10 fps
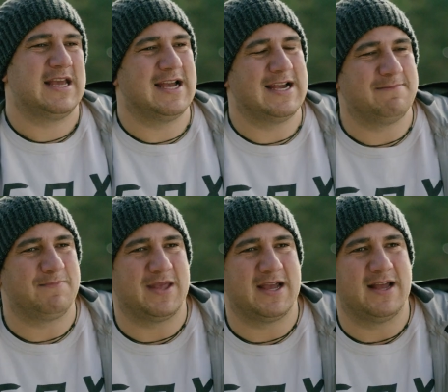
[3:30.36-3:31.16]
um,
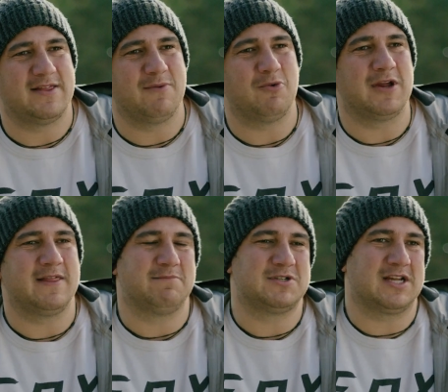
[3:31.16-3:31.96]
uh, then we'll get
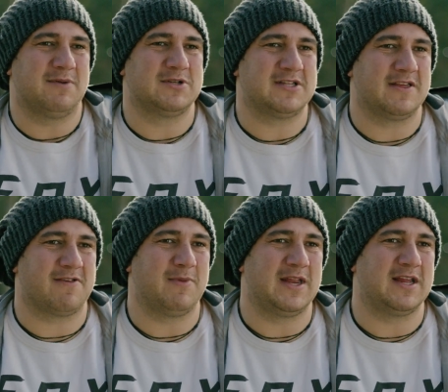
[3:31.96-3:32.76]
them to come into
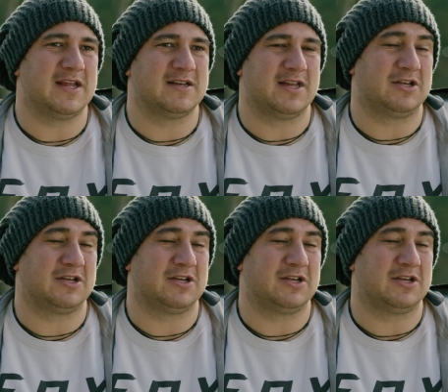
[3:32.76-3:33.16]
this meeting and,